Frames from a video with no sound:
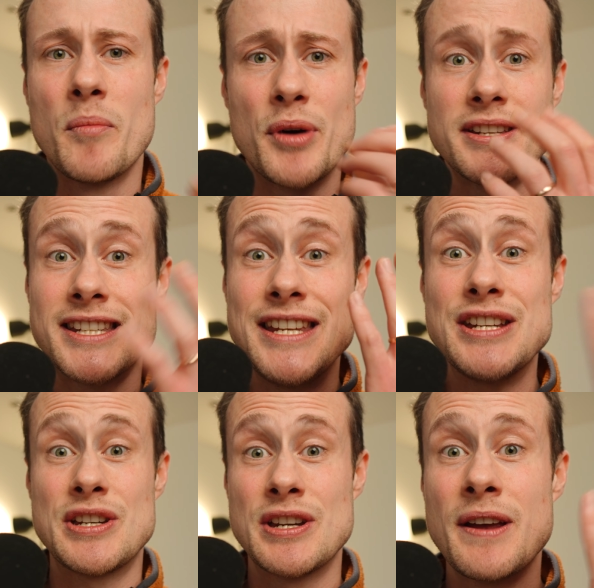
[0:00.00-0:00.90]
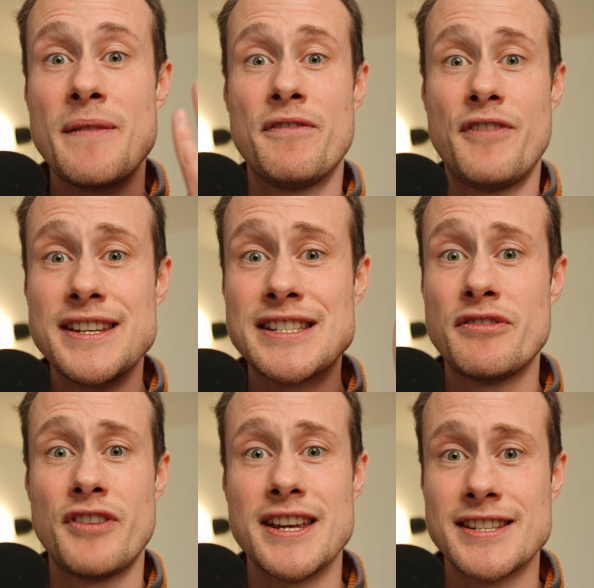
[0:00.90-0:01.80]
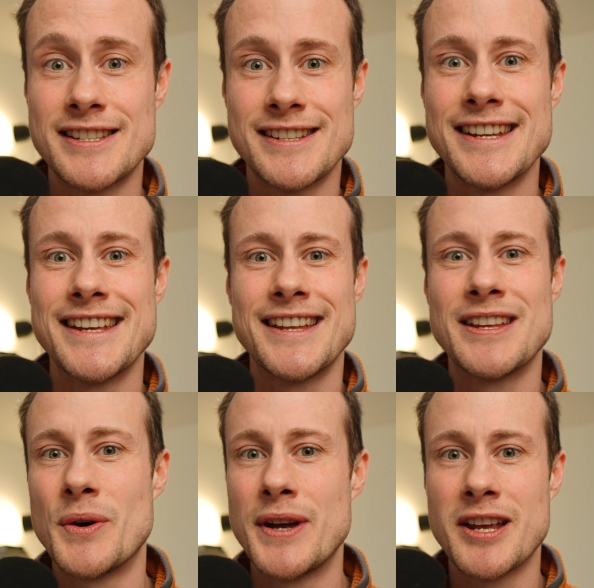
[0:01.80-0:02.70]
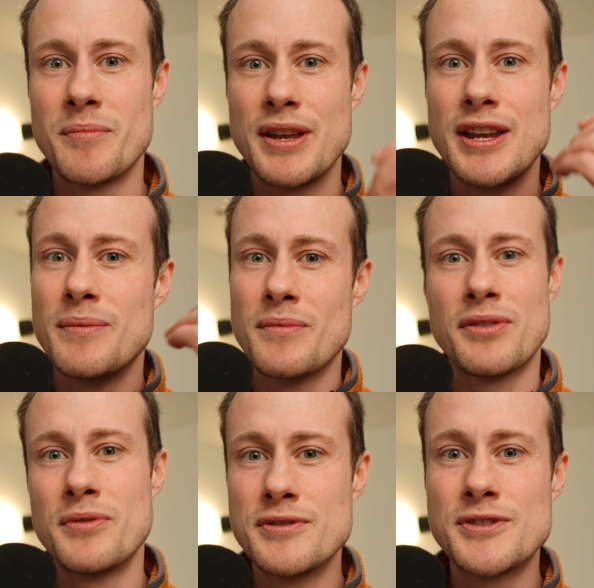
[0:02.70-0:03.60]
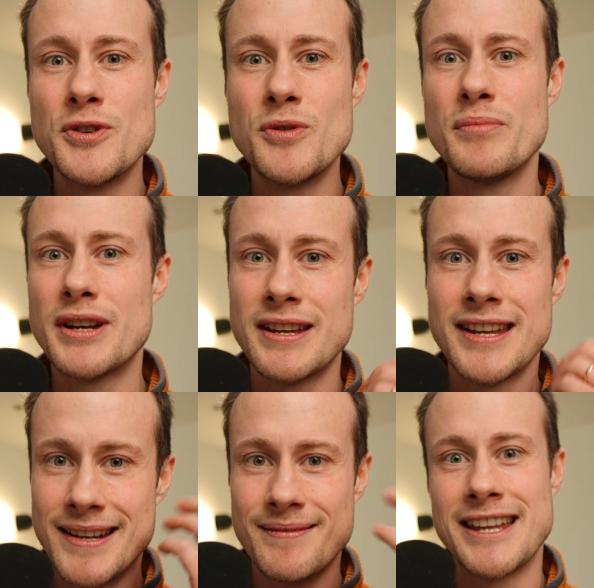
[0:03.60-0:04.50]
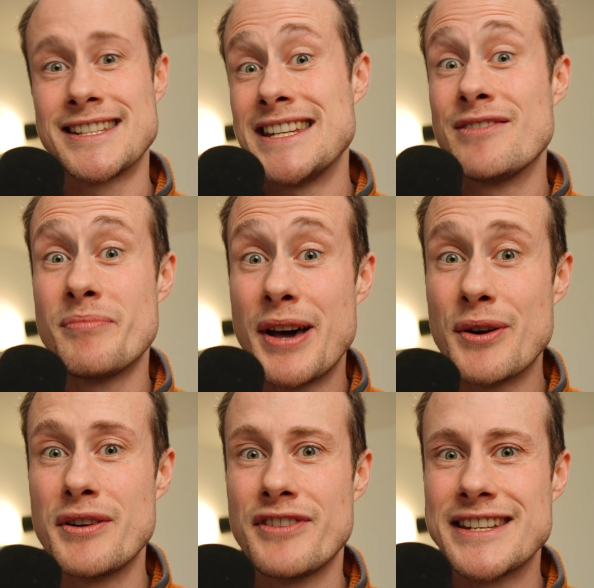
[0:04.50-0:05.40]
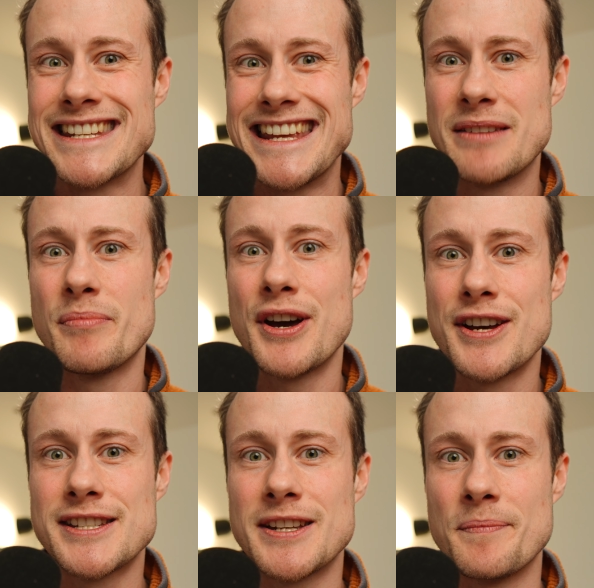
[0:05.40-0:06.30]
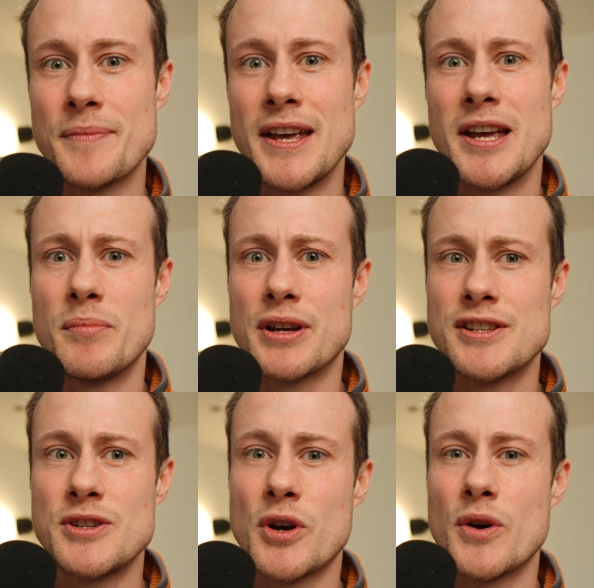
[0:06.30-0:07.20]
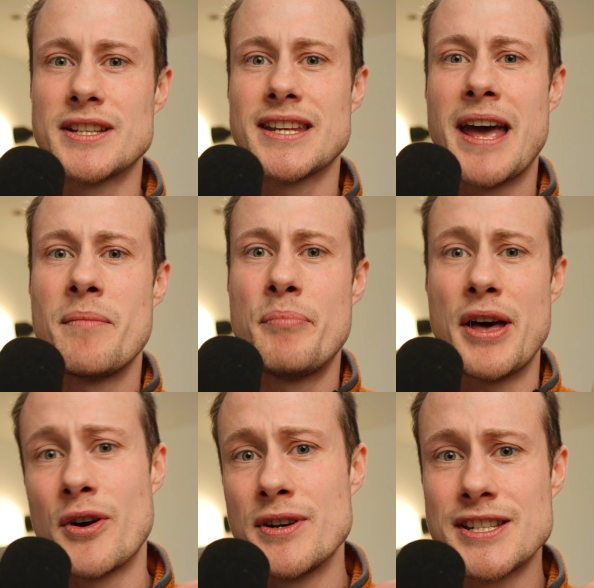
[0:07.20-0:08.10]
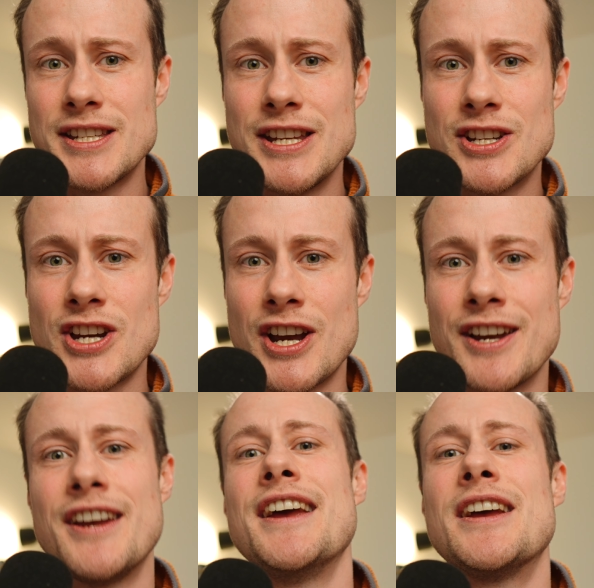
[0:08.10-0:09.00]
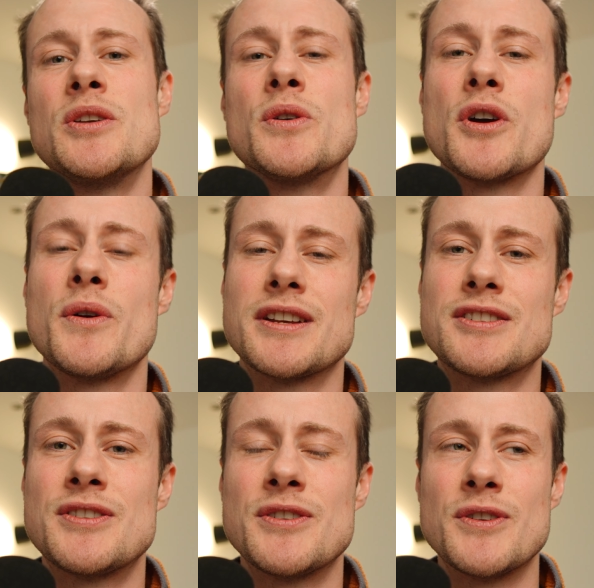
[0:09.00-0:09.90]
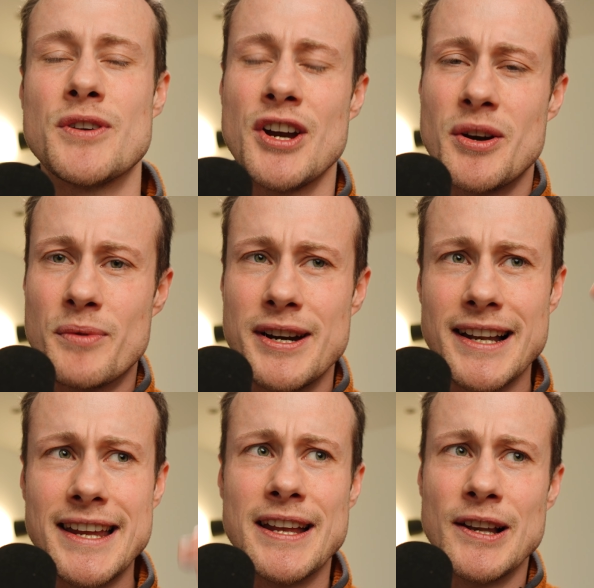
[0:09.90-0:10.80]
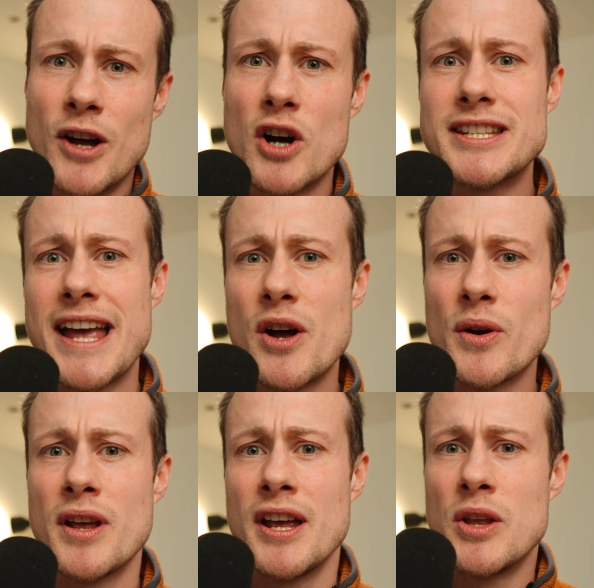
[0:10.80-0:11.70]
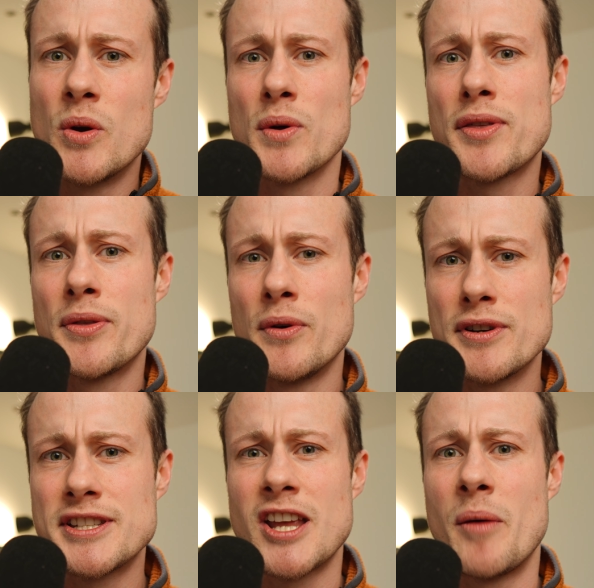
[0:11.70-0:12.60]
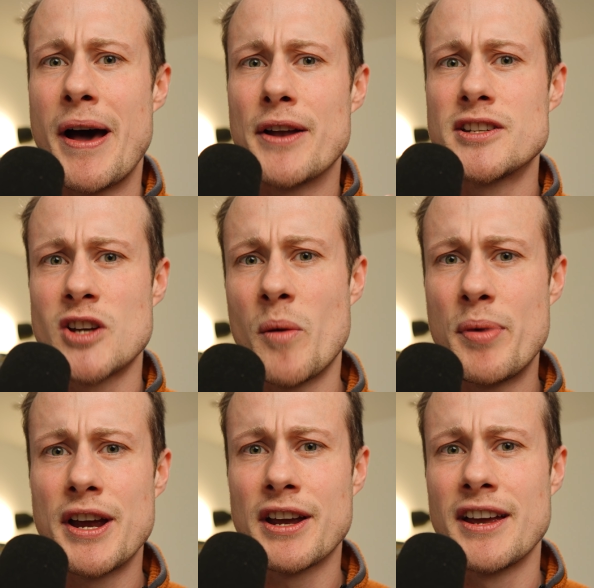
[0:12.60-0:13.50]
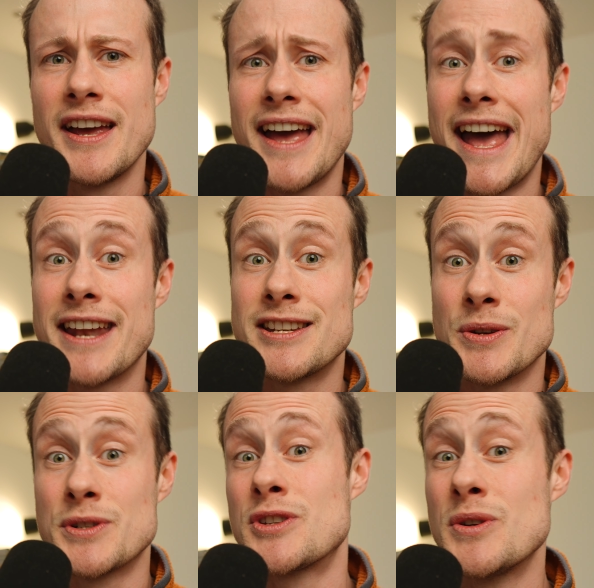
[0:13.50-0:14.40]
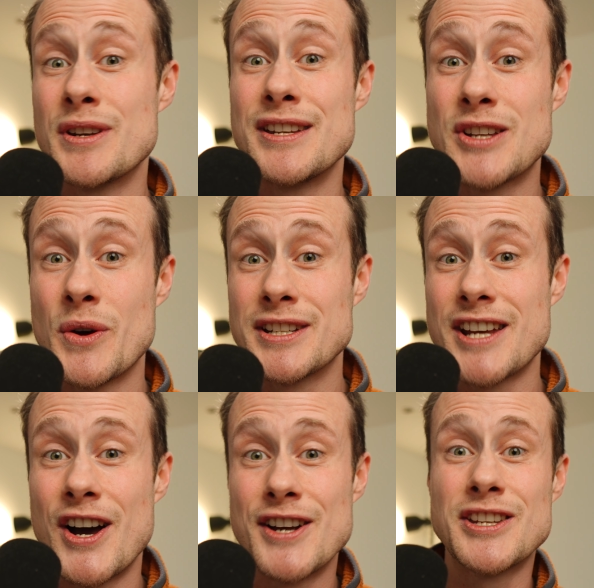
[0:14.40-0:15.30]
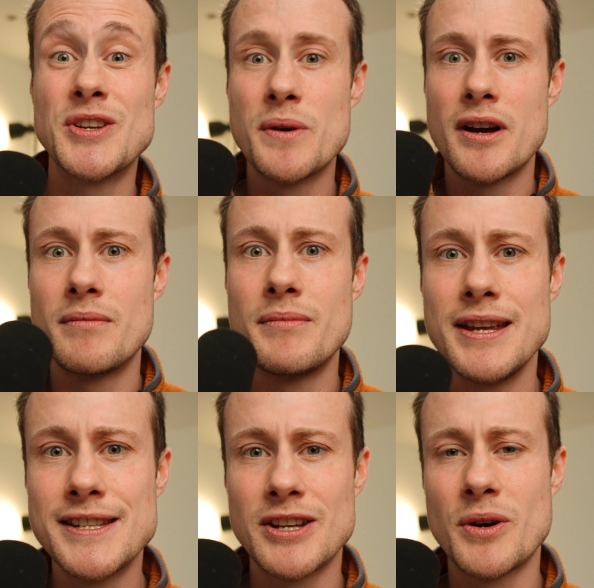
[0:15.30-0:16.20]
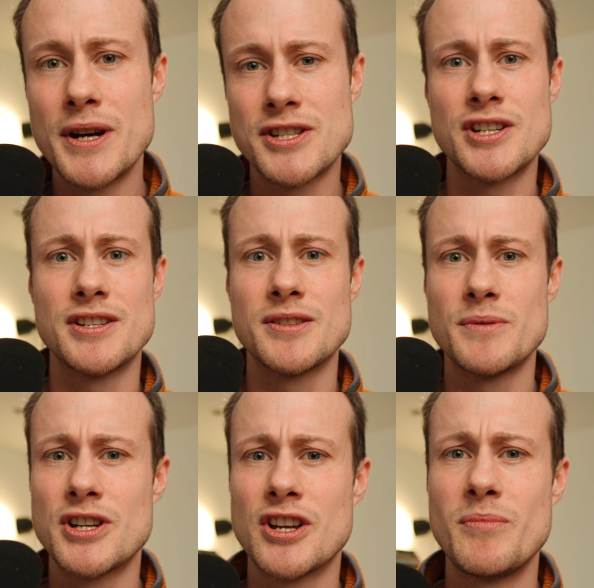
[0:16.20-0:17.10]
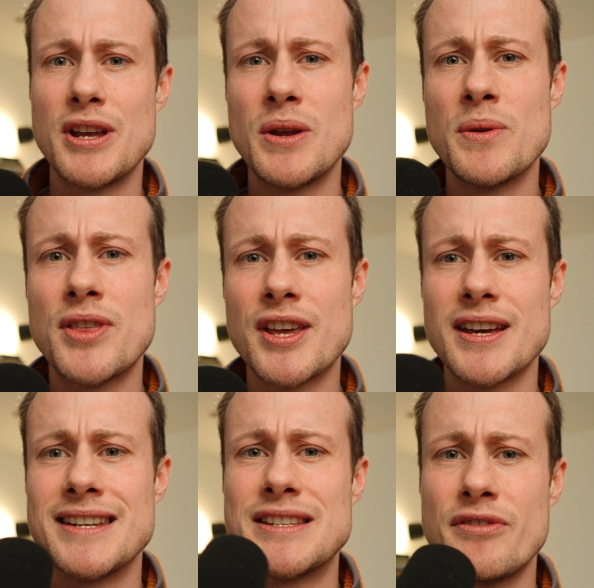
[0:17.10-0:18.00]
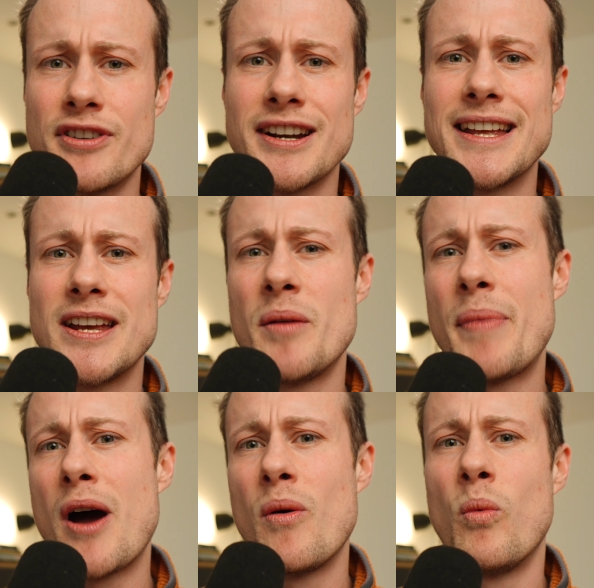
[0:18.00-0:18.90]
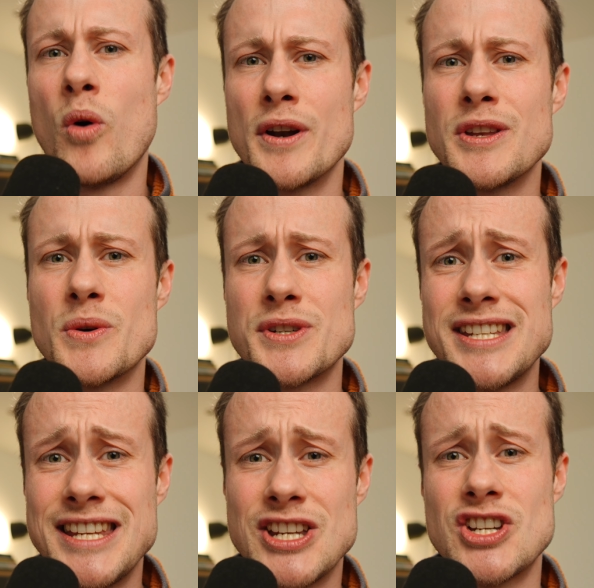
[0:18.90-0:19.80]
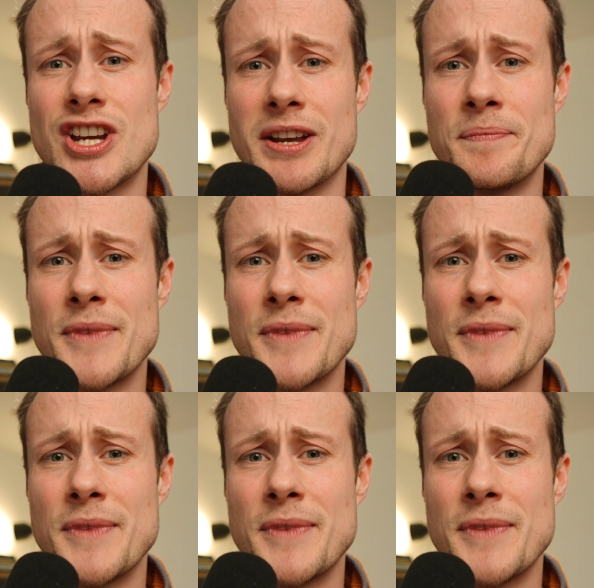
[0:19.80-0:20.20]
but teach face to face. You know, it can be through Zoom, but it's even better if it's in person, because you're going to get better as a teacher. You're going to really lock down your thoughts about a topic, and your student is going to ask you amazing questions, which are going to make you think differently about what you're teaching.